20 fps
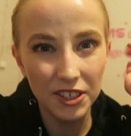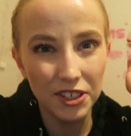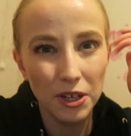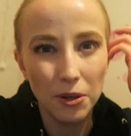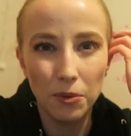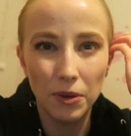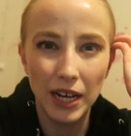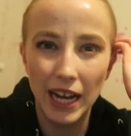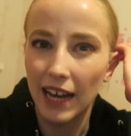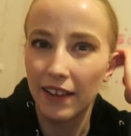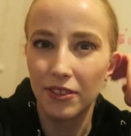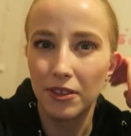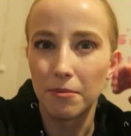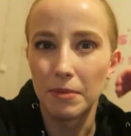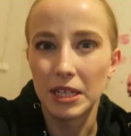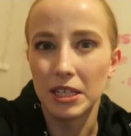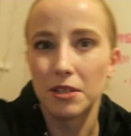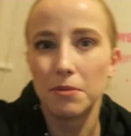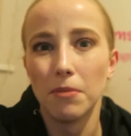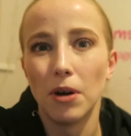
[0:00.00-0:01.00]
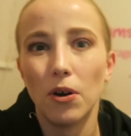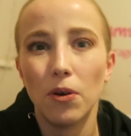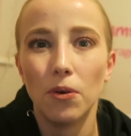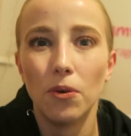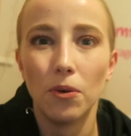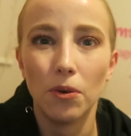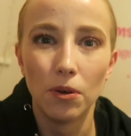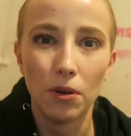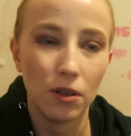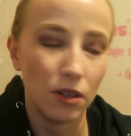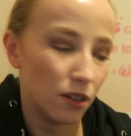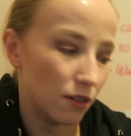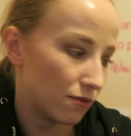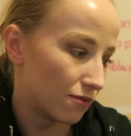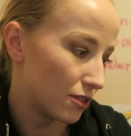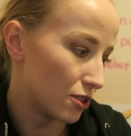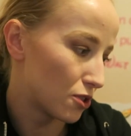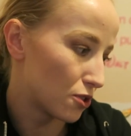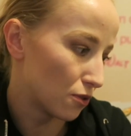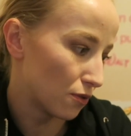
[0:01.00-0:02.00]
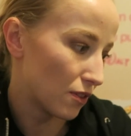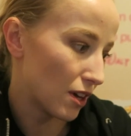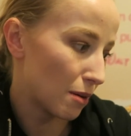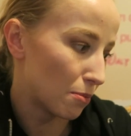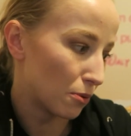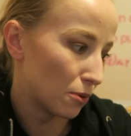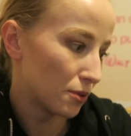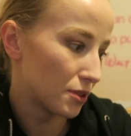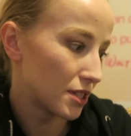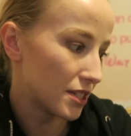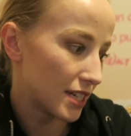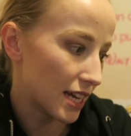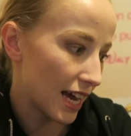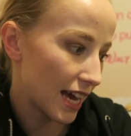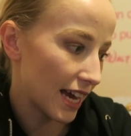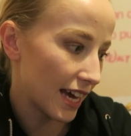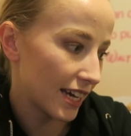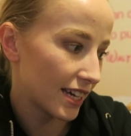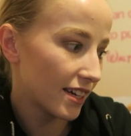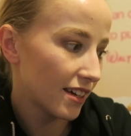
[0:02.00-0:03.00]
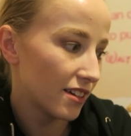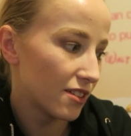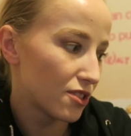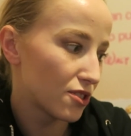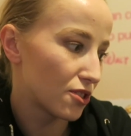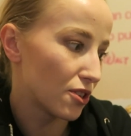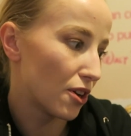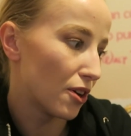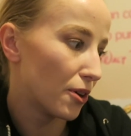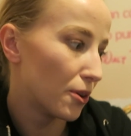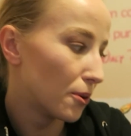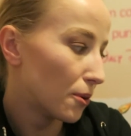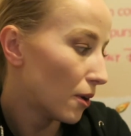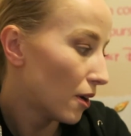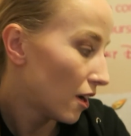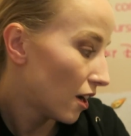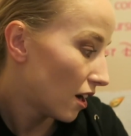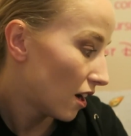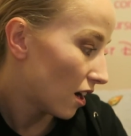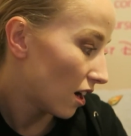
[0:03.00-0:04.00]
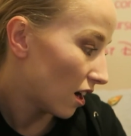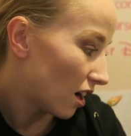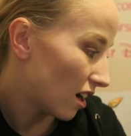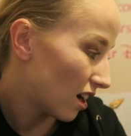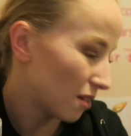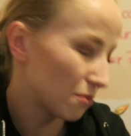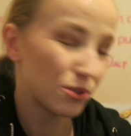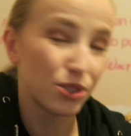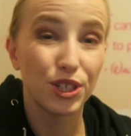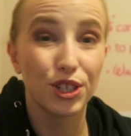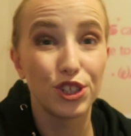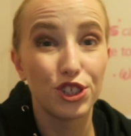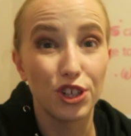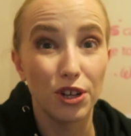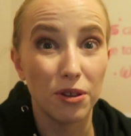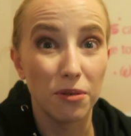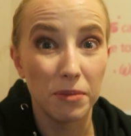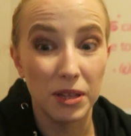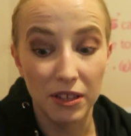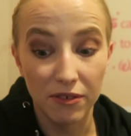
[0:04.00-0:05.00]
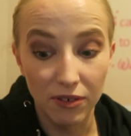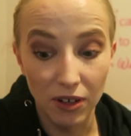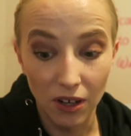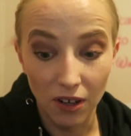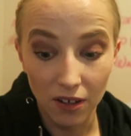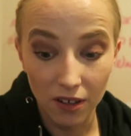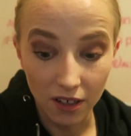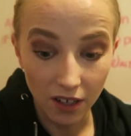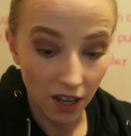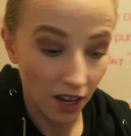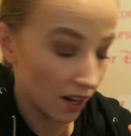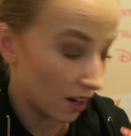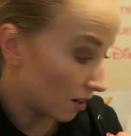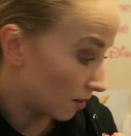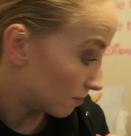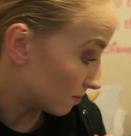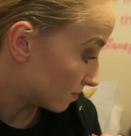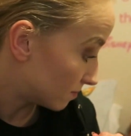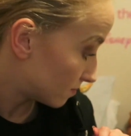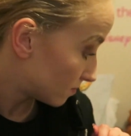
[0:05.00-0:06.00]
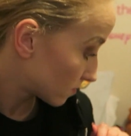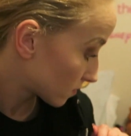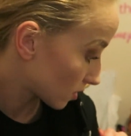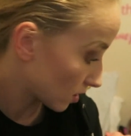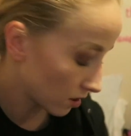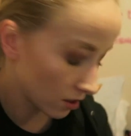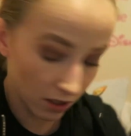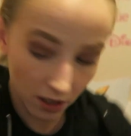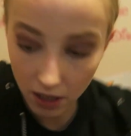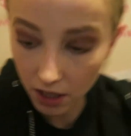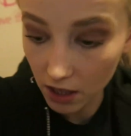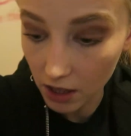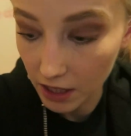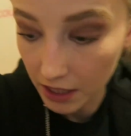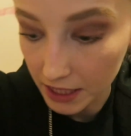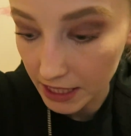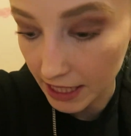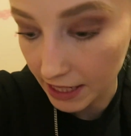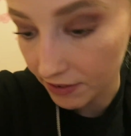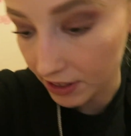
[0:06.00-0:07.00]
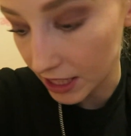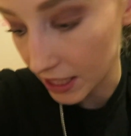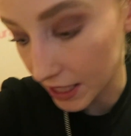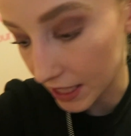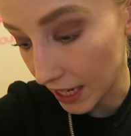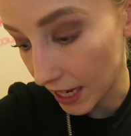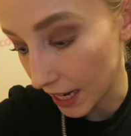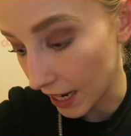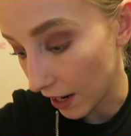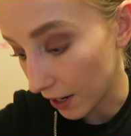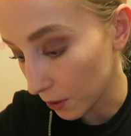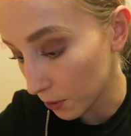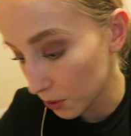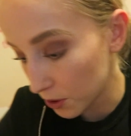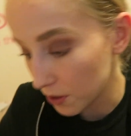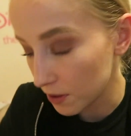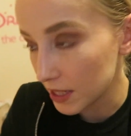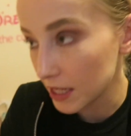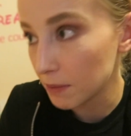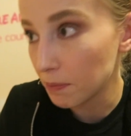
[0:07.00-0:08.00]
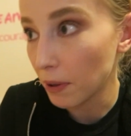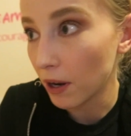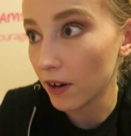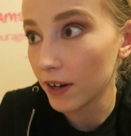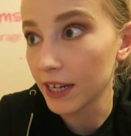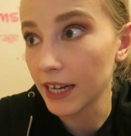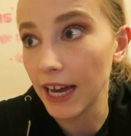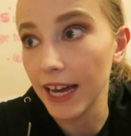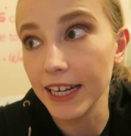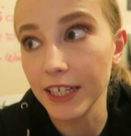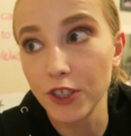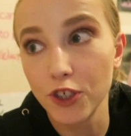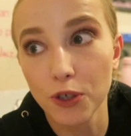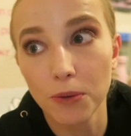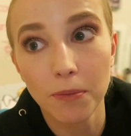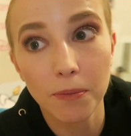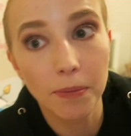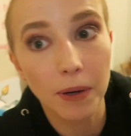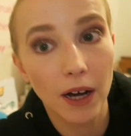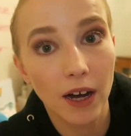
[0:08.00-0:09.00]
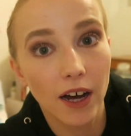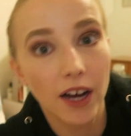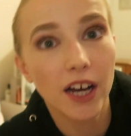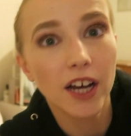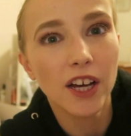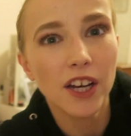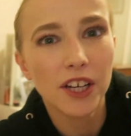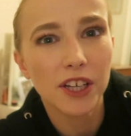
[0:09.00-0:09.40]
I don't want to add them into my haul of the stuff that I brought today, so I'm just going to show them in the vlog. The DVDs are here. I also did buy a jumper.